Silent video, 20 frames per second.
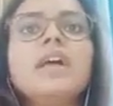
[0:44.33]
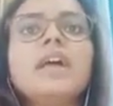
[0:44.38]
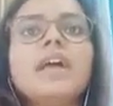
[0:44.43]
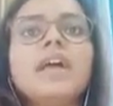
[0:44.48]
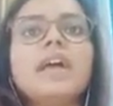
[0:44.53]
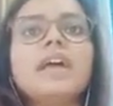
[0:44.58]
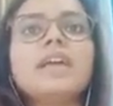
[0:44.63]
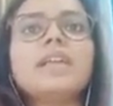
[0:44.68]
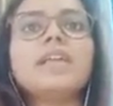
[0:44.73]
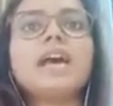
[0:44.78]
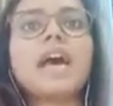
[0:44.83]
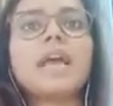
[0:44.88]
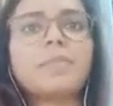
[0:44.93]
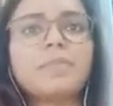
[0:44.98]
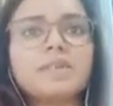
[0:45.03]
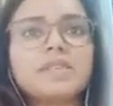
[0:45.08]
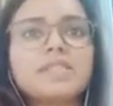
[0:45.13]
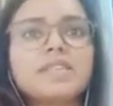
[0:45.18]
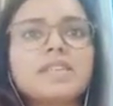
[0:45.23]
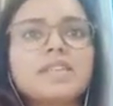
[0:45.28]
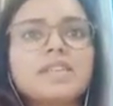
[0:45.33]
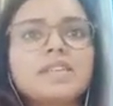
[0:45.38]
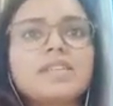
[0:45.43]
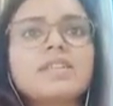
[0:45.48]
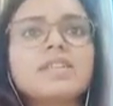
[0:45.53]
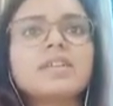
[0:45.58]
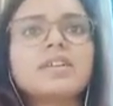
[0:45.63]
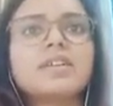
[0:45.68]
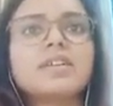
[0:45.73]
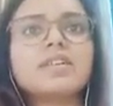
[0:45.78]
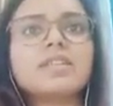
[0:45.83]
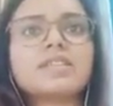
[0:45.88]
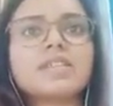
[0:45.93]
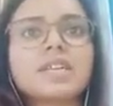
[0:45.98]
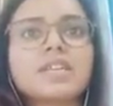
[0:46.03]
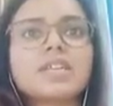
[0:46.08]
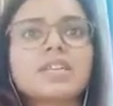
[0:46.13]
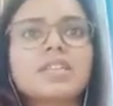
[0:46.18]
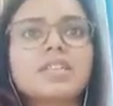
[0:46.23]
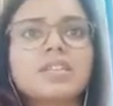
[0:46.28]
and IPC
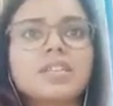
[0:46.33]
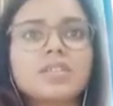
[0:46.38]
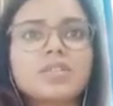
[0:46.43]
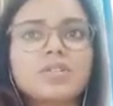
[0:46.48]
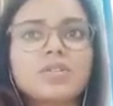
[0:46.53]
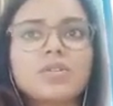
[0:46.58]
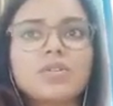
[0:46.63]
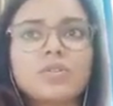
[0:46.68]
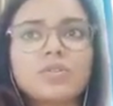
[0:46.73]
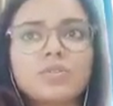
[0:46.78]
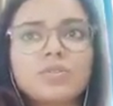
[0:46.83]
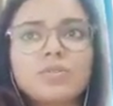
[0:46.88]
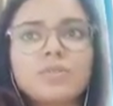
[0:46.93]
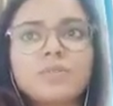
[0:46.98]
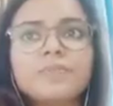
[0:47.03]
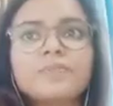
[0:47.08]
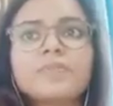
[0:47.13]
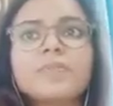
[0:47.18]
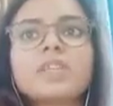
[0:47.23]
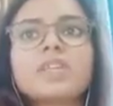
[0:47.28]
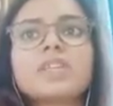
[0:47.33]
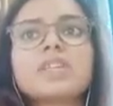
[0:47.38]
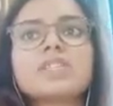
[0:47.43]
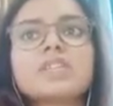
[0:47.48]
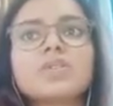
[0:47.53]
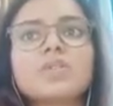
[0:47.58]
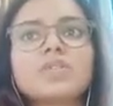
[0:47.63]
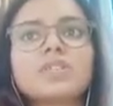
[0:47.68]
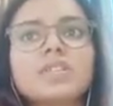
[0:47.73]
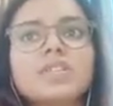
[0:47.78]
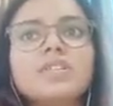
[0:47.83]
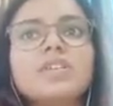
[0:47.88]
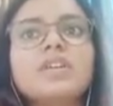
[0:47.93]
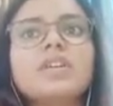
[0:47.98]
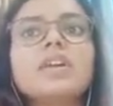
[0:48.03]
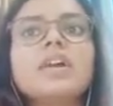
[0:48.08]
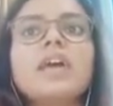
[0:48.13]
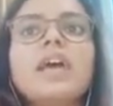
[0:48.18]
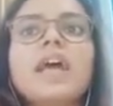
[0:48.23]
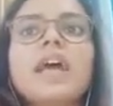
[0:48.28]
Section 302, 303
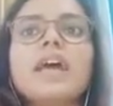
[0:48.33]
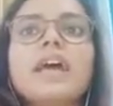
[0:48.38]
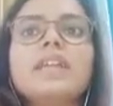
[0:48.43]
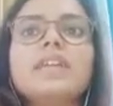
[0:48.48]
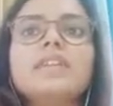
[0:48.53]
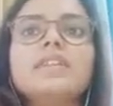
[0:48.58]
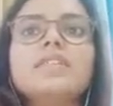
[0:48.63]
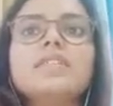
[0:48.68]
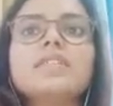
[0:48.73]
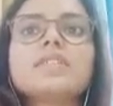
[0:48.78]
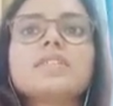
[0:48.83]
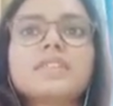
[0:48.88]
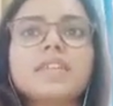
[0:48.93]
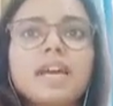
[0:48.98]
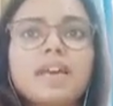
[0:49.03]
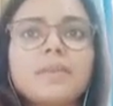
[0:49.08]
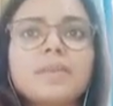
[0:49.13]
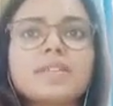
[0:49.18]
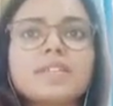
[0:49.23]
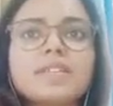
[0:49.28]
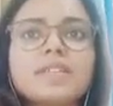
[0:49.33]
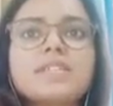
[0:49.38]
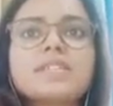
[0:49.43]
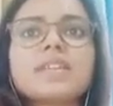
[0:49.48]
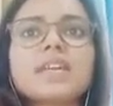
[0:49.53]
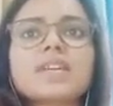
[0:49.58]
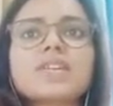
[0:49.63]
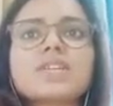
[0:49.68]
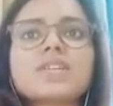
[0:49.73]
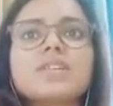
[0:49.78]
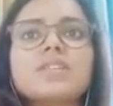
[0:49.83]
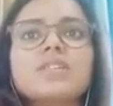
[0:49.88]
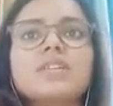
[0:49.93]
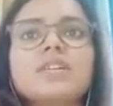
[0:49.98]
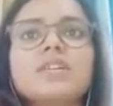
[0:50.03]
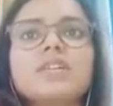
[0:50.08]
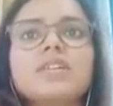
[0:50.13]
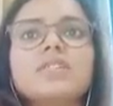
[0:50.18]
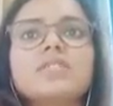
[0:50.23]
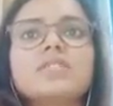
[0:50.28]
and CRPC Section
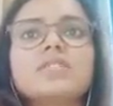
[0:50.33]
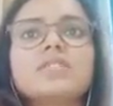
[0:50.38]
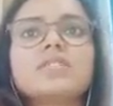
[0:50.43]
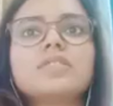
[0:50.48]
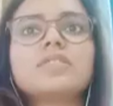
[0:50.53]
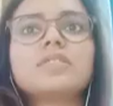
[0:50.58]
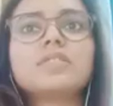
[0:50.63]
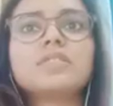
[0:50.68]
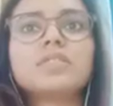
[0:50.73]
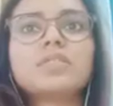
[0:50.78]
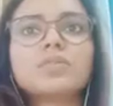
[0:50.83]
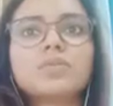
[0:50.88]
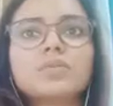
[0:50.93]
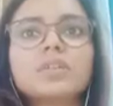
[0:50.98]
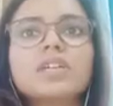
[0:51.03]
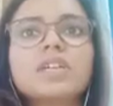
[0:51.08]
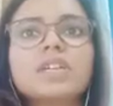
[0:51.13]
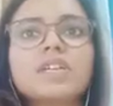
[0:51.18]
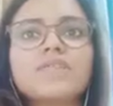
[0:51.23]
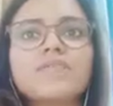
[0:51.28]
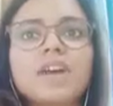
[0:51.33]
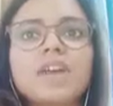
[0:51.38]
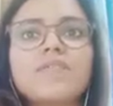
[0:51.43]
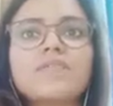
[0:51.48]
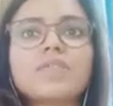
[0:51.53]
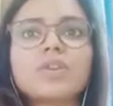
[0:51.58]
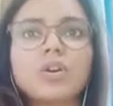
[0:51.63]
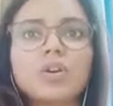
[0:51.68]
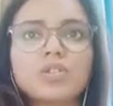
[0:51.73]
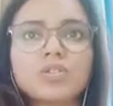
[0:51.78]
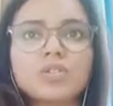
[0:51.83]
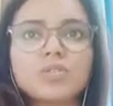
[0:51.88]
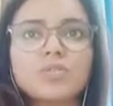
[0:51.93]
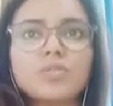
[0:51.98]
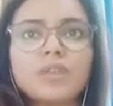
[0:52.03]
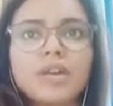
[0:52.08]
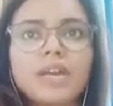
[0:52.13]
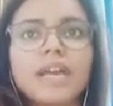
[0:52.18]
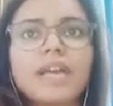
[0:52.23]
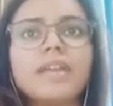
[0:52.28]
235 Clause
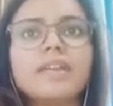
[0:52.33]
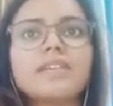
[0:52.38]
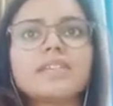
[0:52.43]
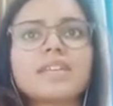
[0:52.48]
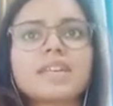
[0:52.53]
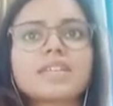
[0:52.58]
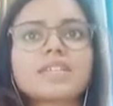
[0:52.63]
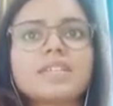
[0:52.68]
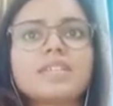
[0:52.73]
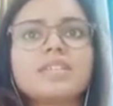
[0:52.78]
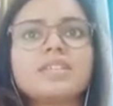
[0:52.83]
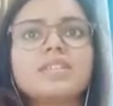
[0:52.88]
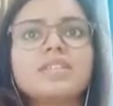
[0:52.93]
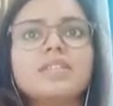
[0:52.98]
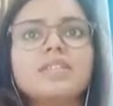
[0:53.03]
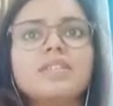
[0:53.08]
2 and Section